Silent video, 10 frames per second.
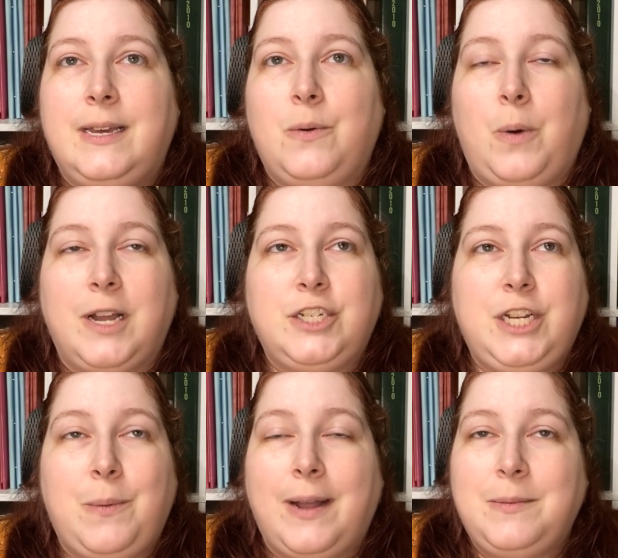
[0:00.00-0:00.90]

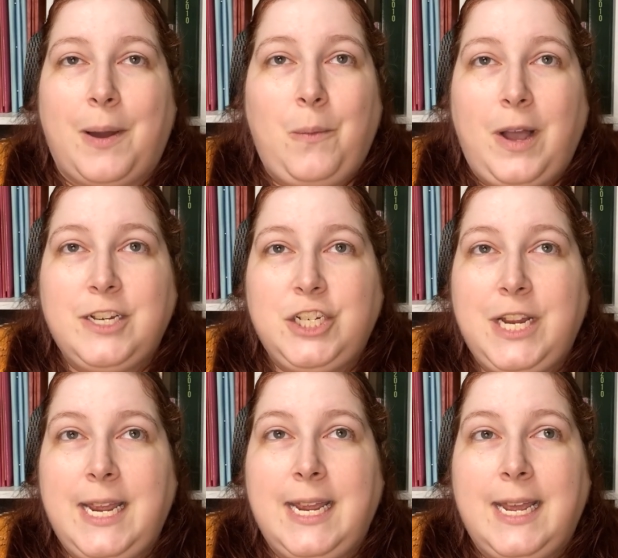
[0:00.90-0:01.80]
Washi, Wild About
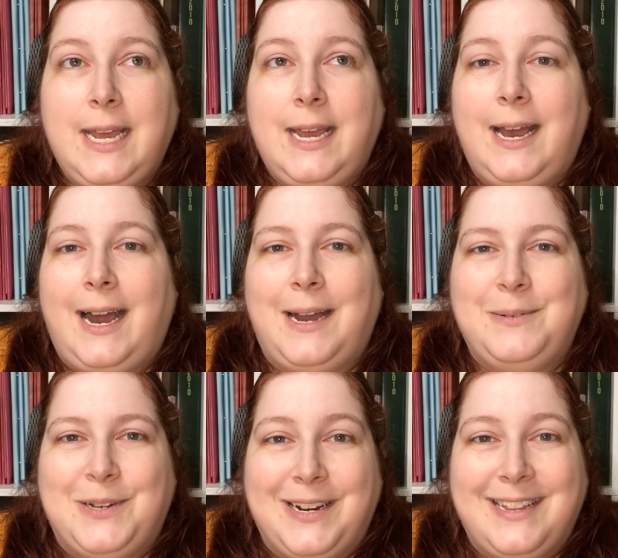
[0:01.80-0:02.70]
Washi.
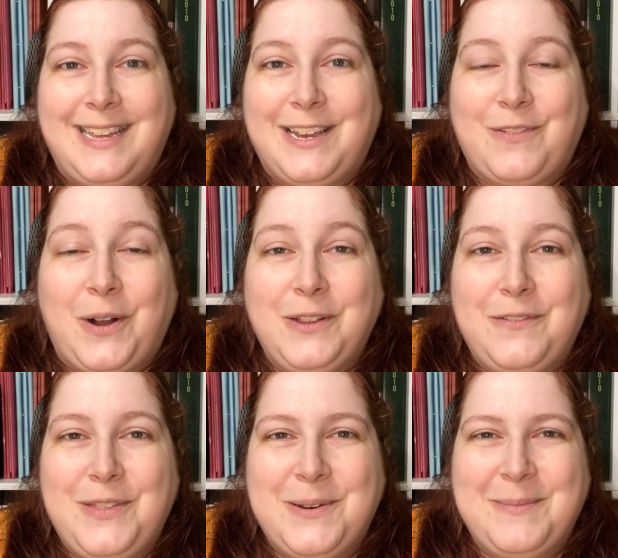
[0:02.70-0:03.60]
I'm trying to think of all
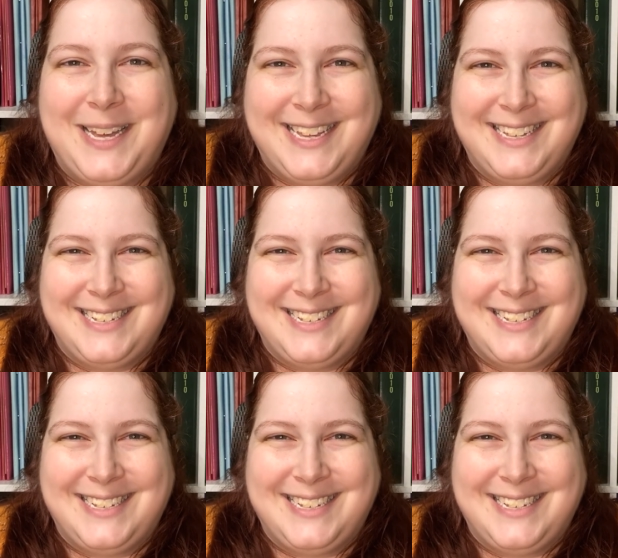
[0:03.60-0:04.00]
of them.